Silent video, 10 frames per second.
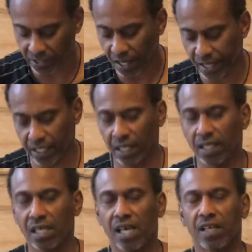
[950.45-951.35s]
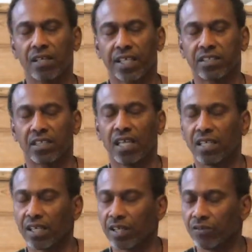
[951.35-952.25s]
side. Inhale,
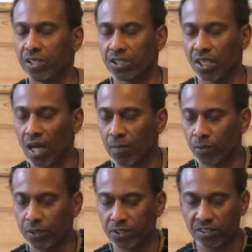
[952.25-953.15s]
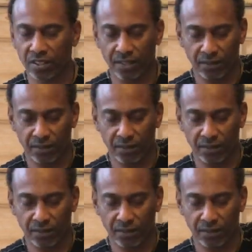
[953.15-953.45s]
extending, reaching upwards.